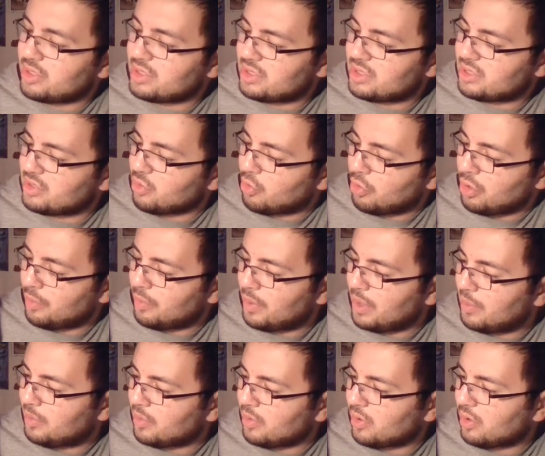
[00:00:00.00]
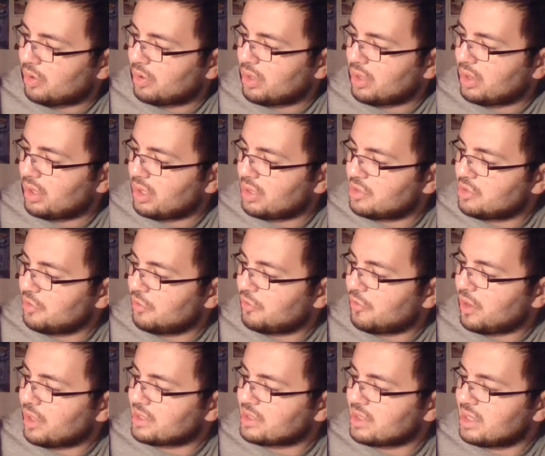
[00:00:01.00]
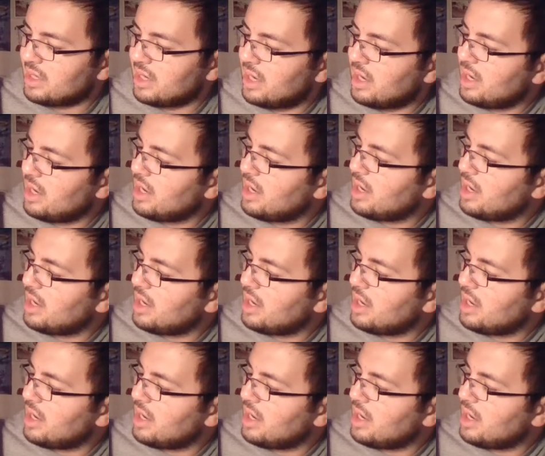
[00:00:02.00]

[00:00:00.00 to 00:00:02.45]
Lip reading: It's torn up paper, nothing too fancy.